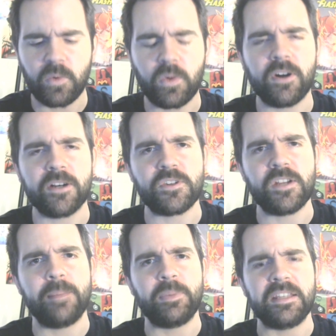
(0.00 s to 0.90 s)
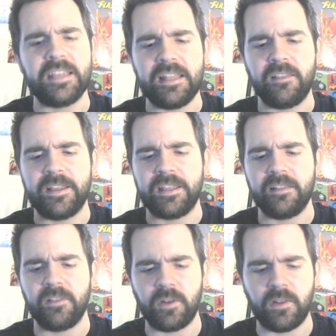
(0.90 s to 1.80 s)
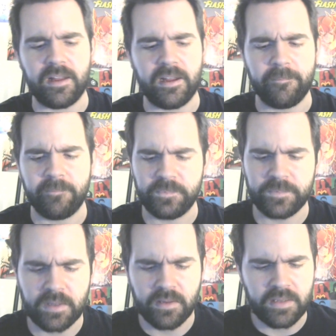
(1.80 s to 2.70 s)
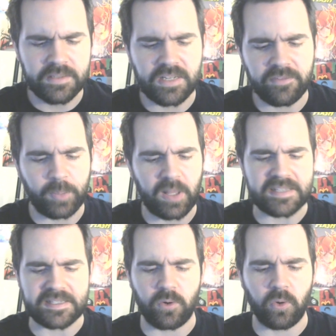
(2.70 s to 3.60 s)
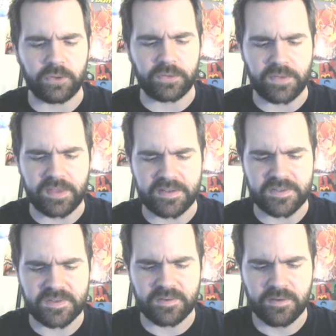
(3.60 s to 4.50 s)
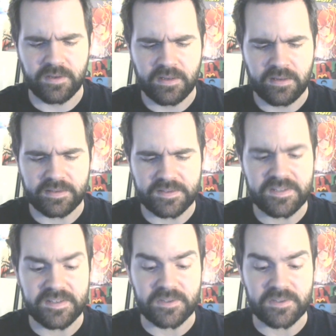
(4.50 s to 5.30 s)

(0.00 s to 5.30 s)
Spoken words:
card shop and get like a little tough plastic holder for this. Because this is a